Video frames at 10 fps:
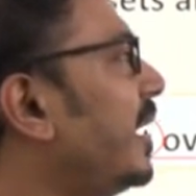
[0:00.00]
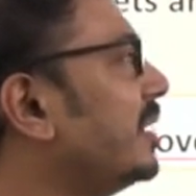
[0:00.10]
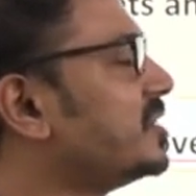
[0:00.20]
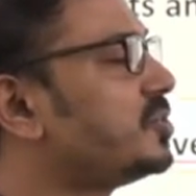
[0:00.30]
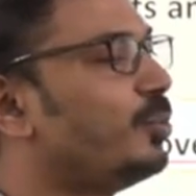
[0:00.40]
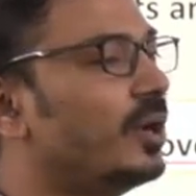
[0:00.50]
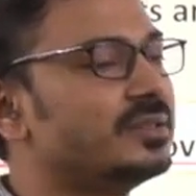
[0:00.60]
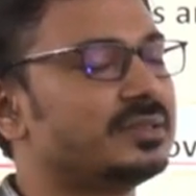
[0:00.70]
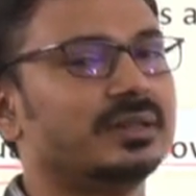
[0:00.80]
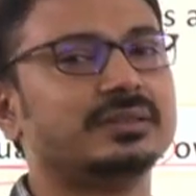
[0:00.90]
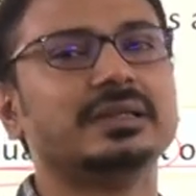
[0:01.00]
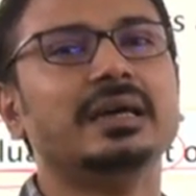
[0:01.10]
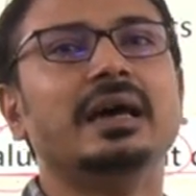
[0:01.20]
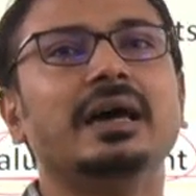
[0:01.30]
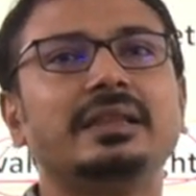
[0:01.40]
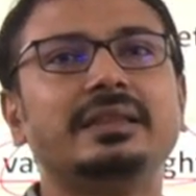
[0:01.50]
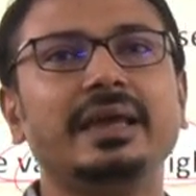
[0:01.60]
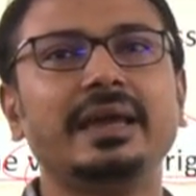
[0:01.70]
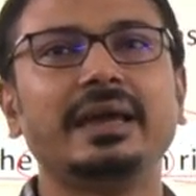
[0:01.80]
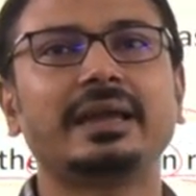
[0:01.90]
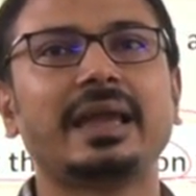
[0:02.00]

by the sponsors, uh, they